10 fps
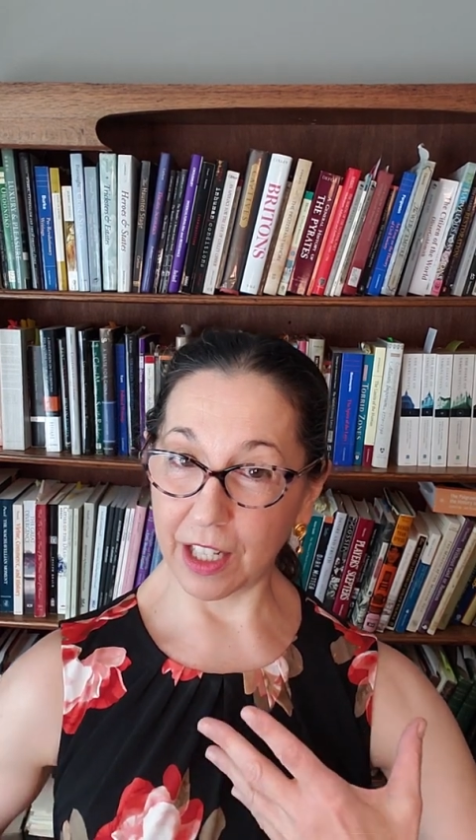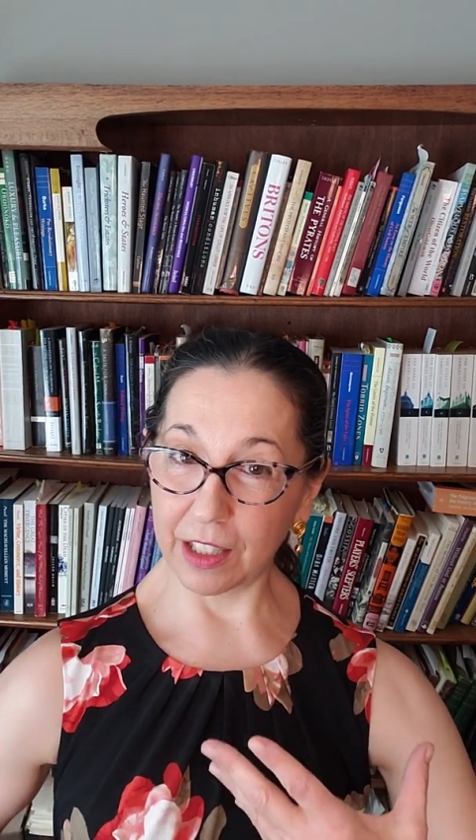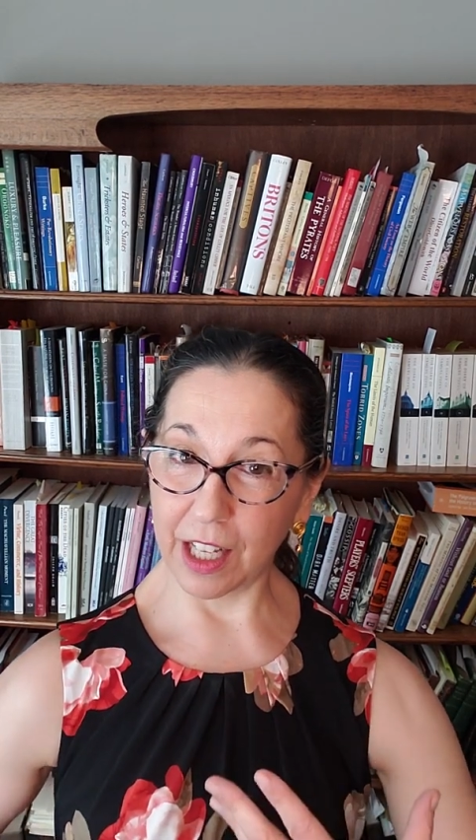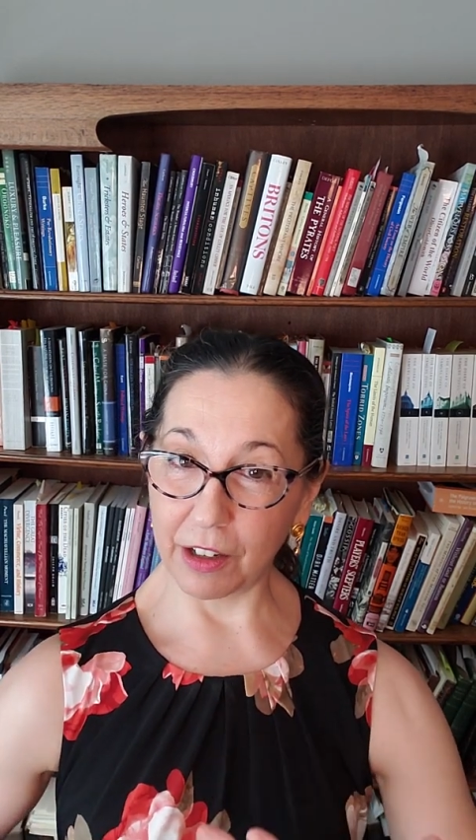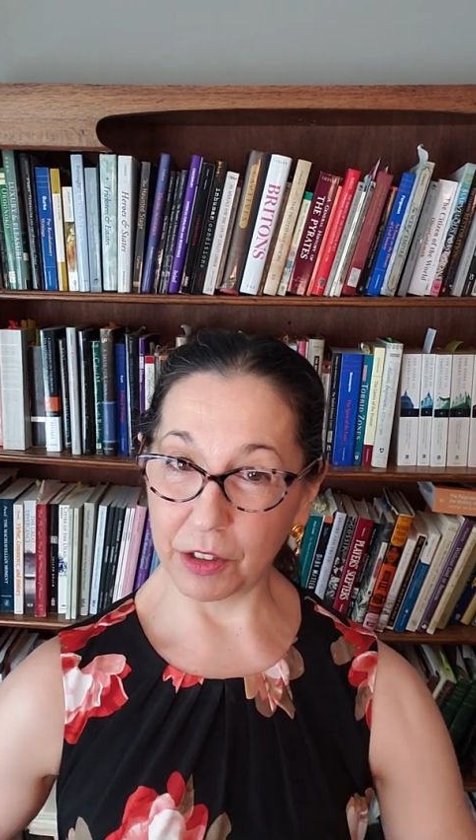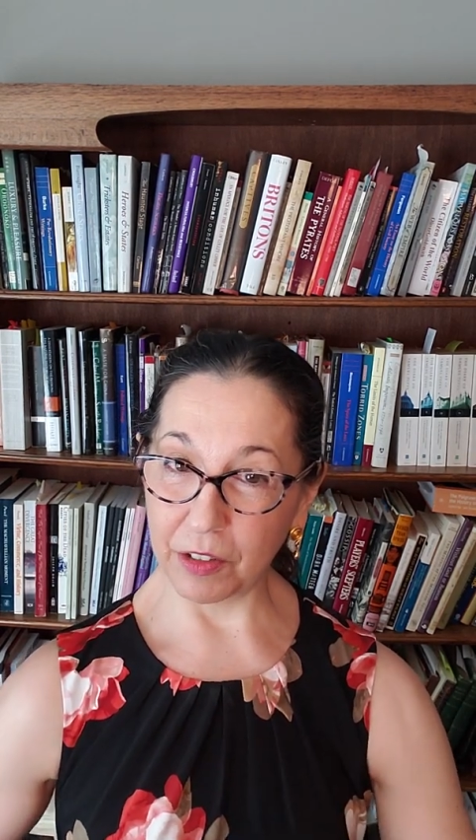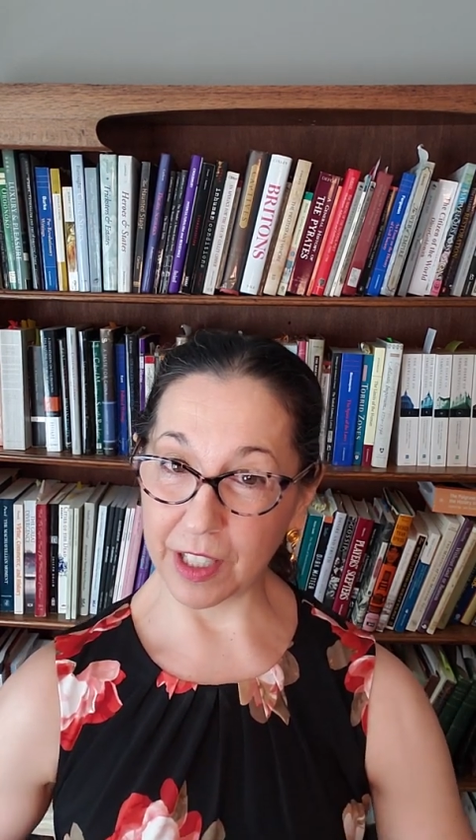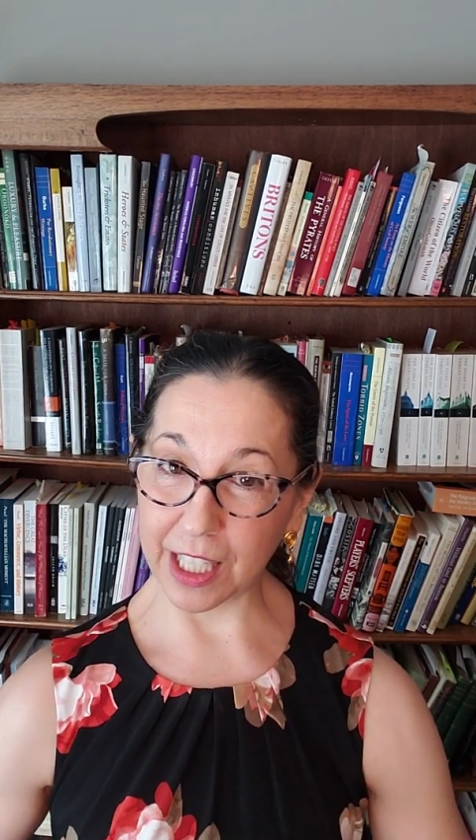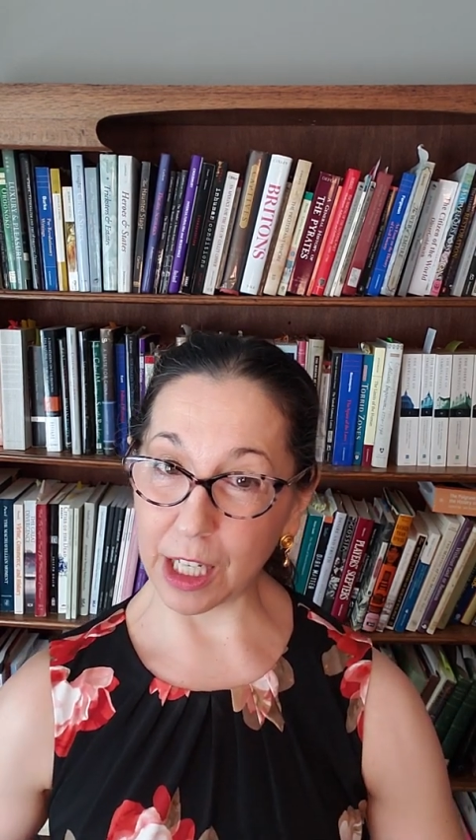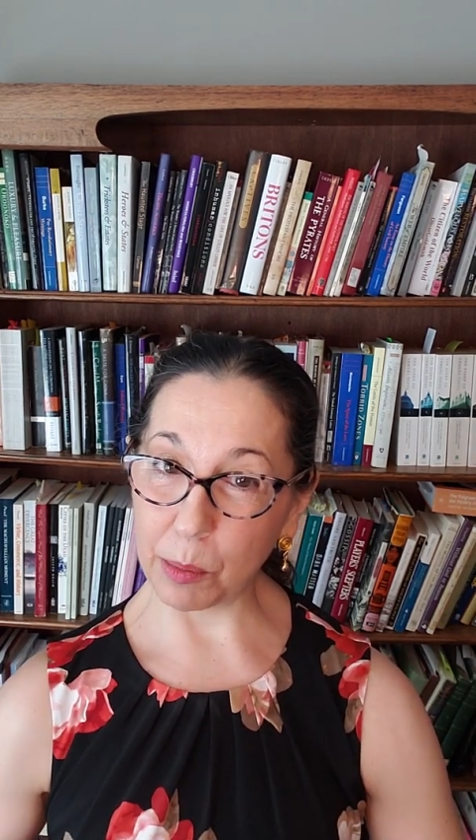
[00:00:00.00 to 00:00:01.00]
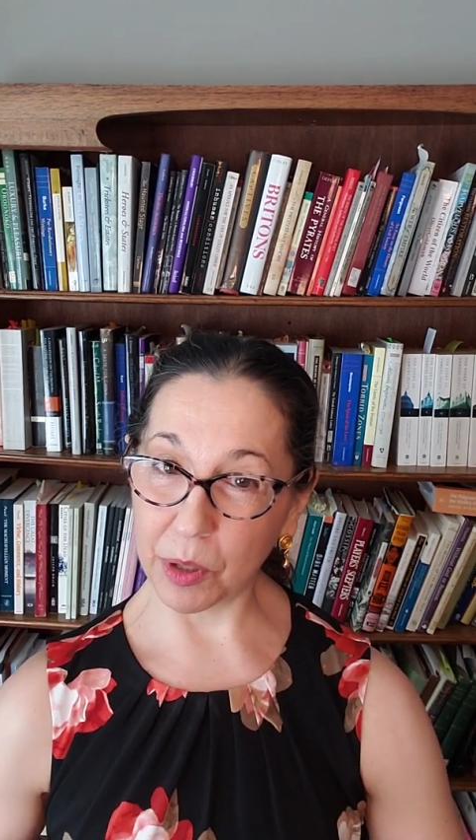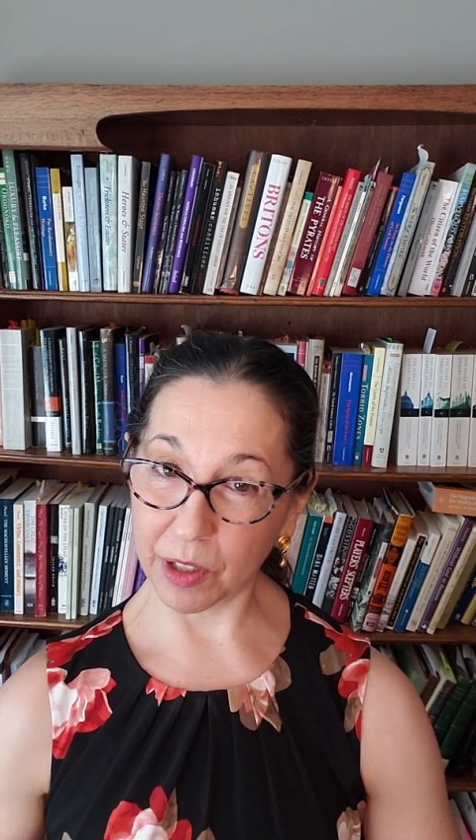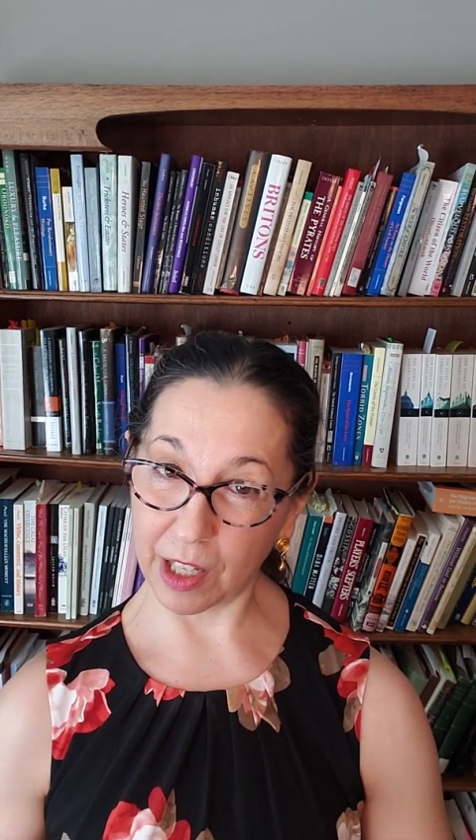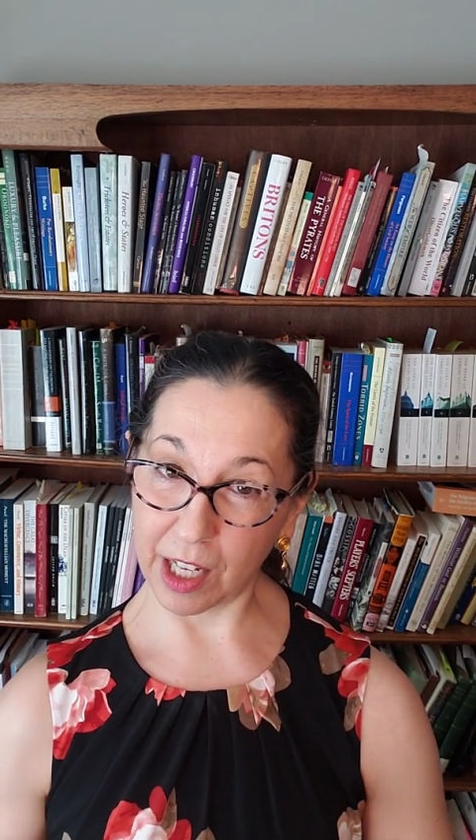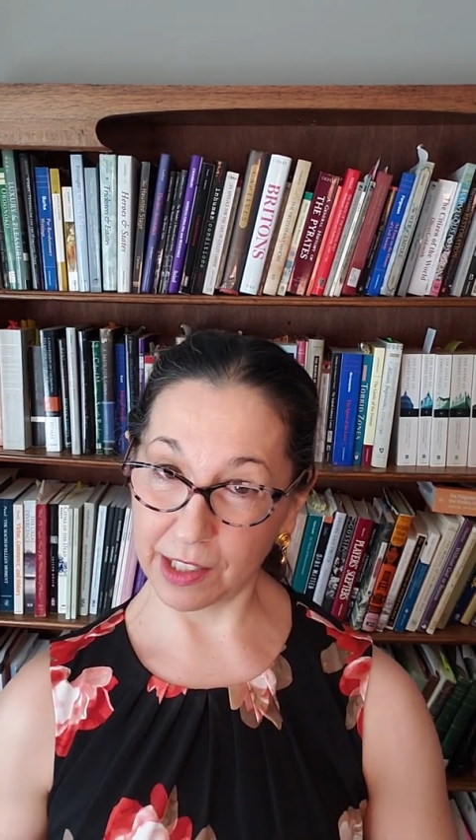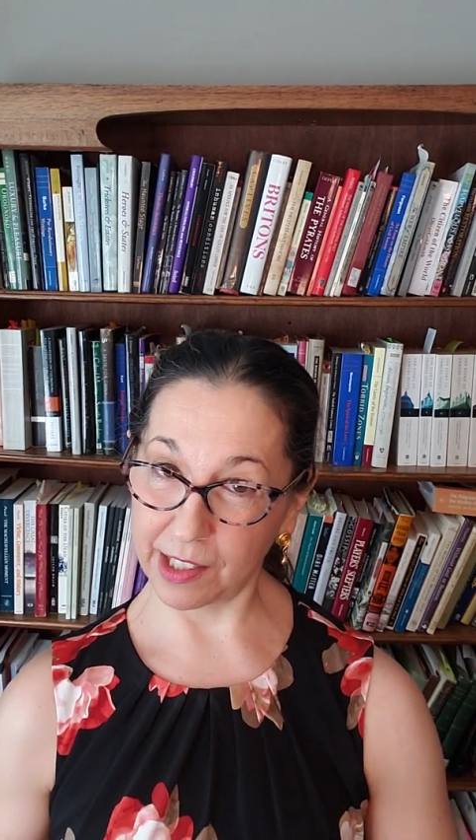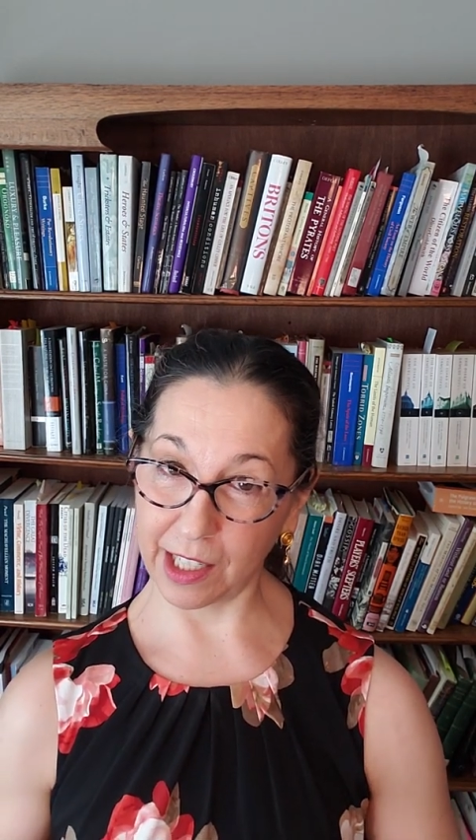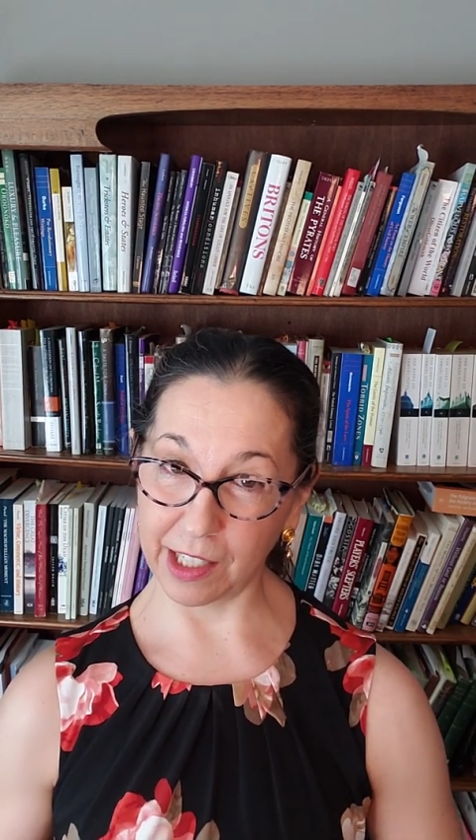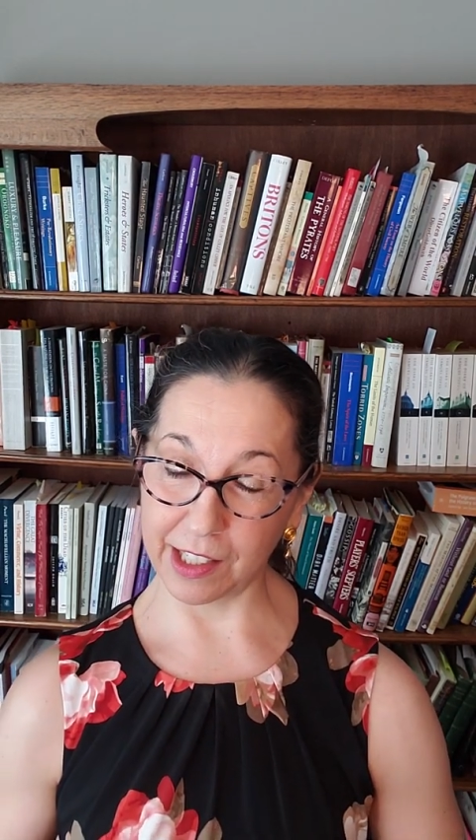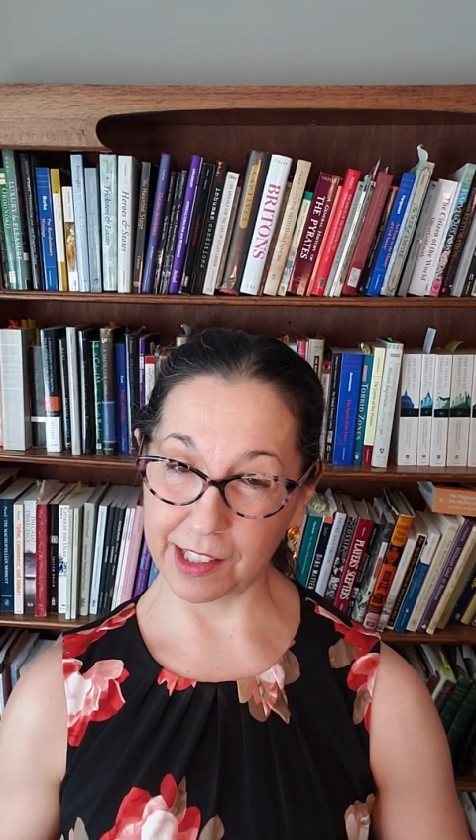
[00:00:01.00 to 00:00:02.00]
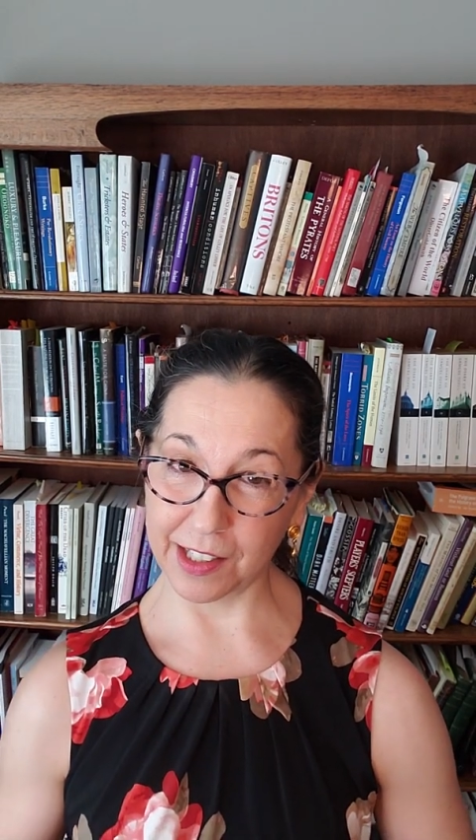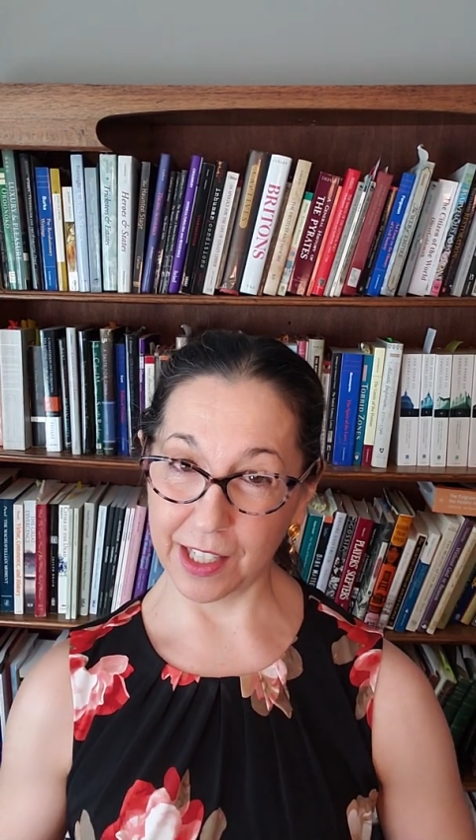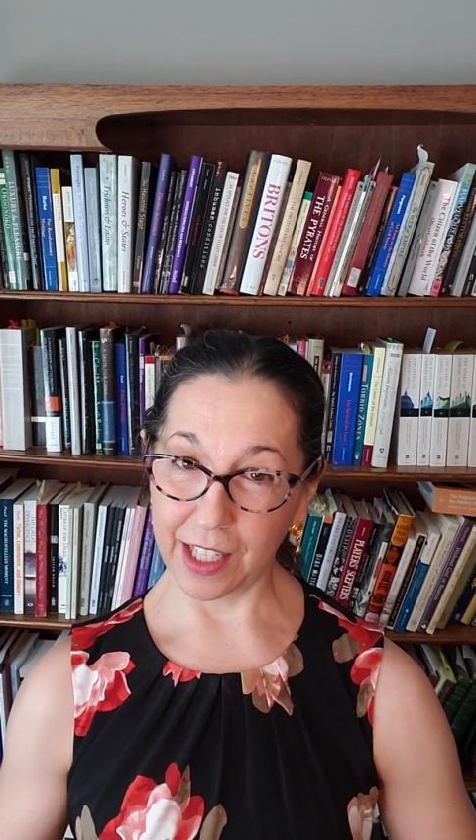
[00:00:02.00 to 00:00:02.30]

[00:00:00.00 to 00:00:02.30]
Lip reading: allow you to keep your class status,